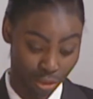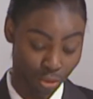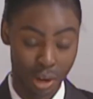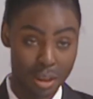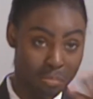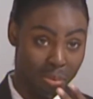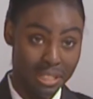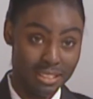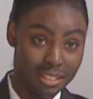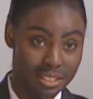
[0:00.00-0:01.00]
great
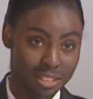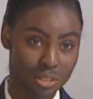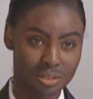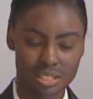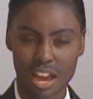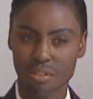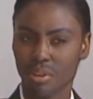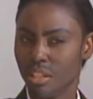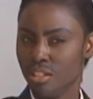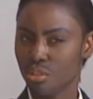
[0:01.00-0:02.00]
business suits not
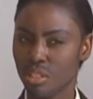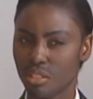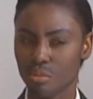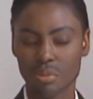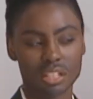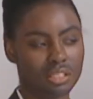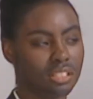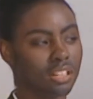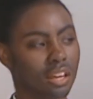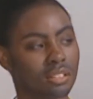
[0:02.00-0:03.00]
really doing too much,
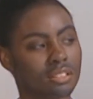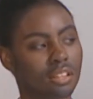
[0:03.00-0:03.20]
just kind of